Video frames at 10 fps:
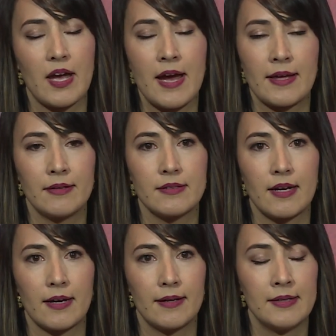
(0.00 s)
and
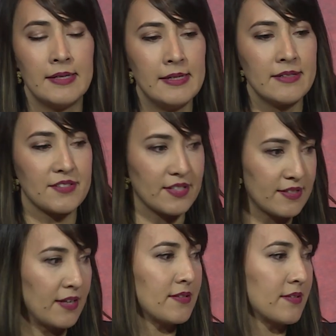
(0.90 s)
the
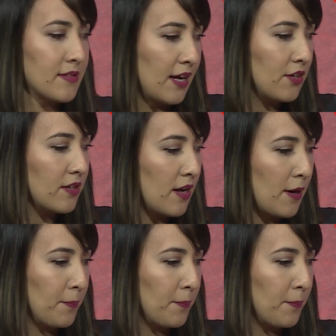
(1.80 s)
successes that